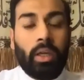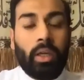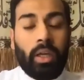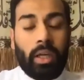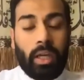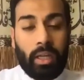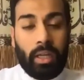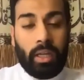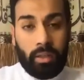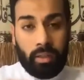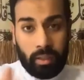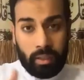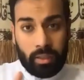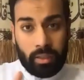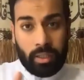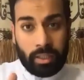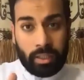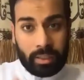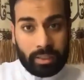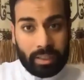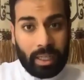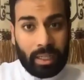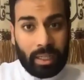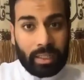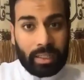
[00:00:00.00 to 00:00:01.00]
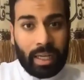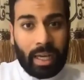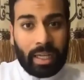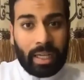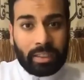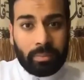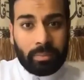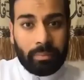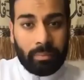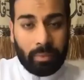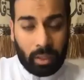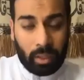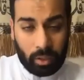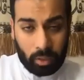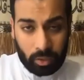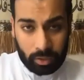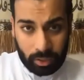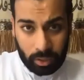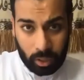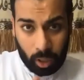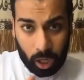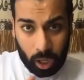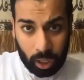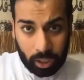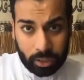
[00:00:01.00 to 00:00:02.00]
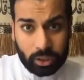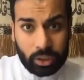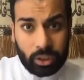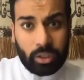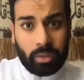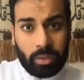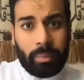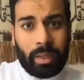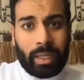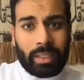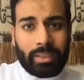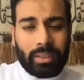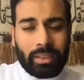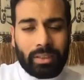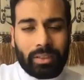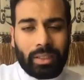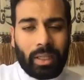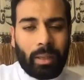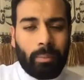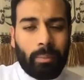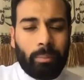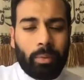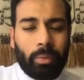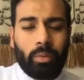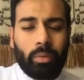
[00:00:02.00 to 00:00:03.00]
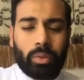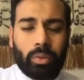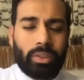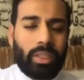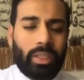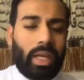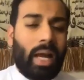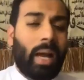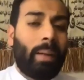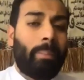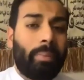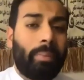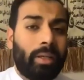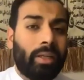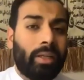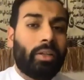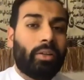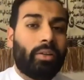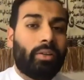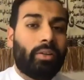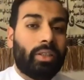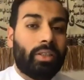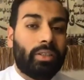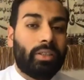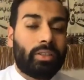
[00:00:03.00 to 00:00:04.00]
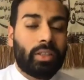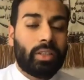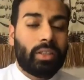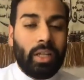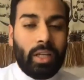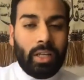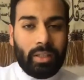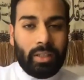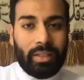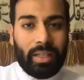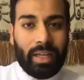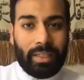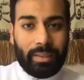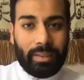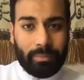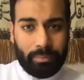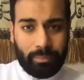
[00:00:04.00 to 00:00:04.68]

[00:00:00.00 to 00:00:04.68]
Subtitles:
And in the exact gas or the oxygen mask example, what's happening here is that